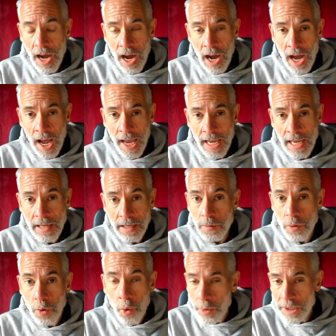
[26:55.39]
I
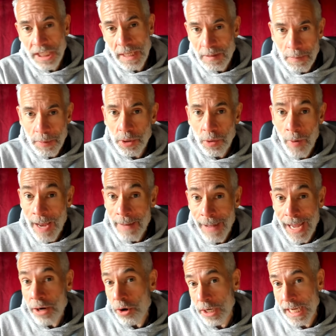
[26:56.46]
always seem to put the weight
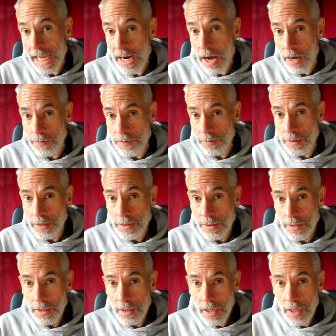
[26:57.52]
back on again afterwards.